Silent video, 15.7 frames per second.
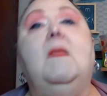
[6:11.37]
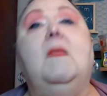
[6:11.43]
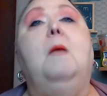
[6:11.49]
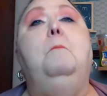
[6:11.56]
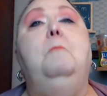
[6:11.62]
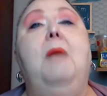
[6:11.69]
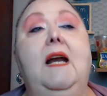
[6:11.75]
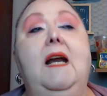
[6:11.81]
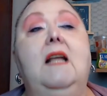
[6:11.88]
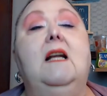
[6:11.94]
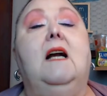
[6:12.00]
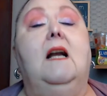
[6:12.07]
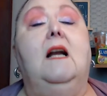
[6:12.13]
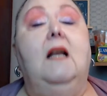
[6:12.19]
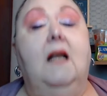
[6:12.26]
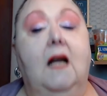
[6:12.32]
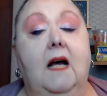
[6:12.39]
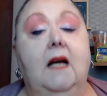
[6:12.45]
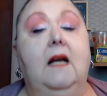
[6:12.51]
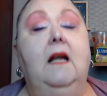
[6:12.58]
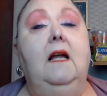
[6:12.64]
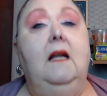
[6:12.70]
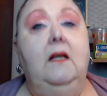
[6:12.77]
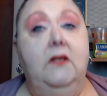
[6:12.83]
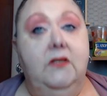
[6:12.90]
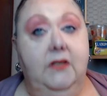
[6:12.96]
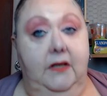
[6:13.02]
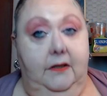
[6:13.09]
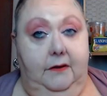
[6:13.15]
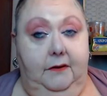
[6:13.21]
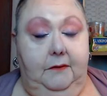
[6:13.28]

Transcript: Made it a lot easier.